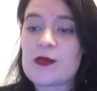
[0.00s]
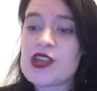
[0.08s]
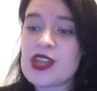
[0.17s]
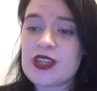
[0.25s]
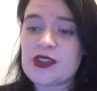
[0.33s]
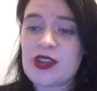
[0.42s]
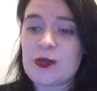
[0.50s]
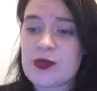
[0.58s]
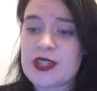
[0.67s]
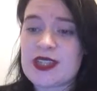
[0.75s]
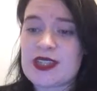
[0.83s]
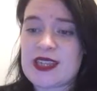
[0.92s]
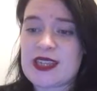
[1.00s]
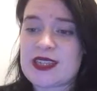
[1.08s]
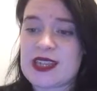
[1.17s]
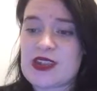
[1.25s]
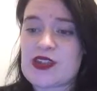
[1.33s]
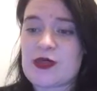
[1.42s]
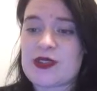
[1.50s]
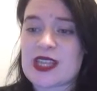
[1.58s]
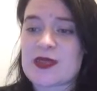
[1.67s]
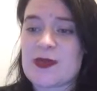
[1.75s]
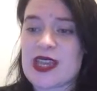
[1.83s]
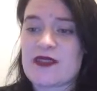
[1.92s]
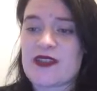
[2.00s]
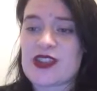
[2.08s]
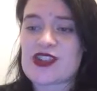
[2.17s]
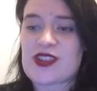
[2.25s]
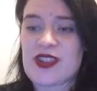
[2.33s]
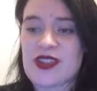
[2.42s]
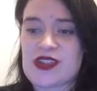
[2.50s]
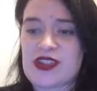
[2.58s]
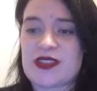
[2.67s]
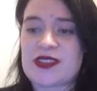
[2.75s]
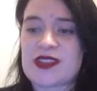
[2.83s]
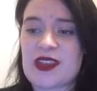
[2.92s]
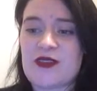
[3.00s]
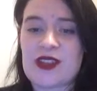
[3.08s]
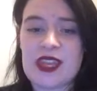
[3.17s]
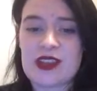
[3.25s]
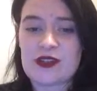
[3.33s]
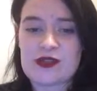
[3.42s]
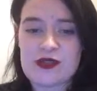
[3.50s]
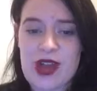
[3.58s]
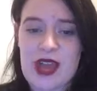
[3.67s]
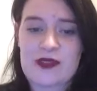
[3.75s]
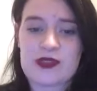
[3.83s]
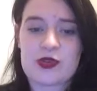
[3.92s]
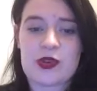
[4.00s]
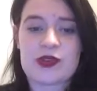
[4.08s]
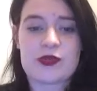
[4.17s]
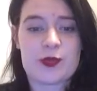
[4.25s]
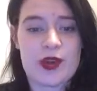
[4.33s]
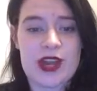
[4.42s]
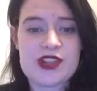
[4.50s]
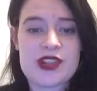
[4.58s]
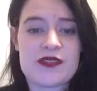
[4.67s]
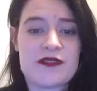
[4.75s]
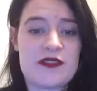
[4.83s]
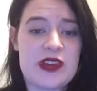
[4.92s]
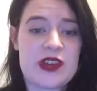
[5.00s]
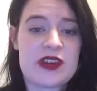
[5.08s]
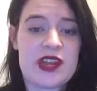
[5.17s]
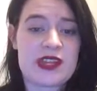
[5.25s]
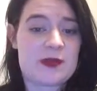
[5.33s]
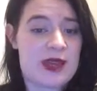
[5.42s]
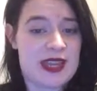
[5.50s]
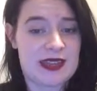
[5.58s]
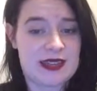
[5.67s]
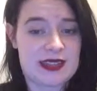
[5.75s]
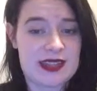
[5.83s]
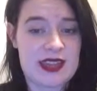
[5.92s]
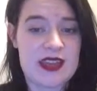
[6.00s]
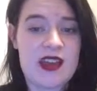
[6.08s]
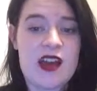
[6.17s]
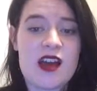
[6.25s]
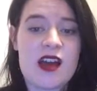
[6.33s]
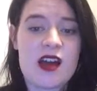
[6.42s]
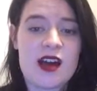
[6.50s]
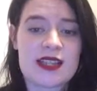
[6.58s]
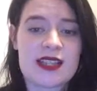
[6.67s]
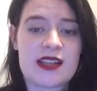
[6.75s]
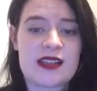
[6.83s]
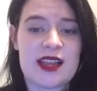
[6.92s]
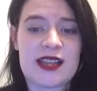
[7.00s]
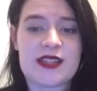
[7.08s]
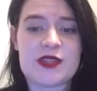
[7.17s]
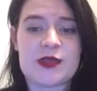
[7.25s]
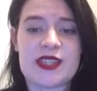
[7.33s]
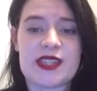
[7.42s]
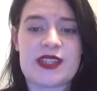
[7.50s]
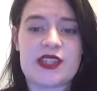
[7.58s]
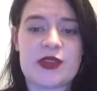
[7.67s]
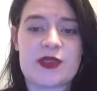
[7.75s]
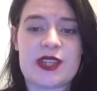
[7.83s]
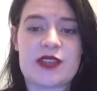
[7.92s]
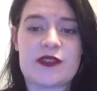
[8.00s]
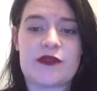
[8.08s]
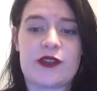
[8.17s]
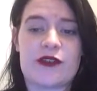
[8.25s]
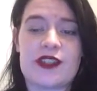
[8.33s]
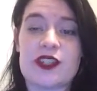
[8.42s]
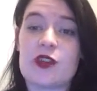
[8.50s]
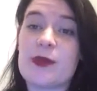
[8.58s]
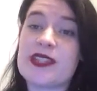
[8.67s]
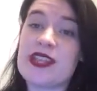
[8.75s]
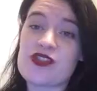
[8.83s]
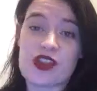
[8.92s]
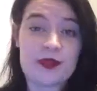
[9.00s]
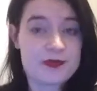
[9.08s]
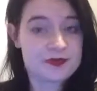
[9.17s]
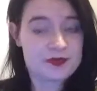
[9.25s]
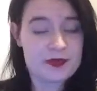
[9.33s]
She interpreted these issues as manifestations of inner drives towards repression, fear, and dependency, causing clients to resist using their full physical potential.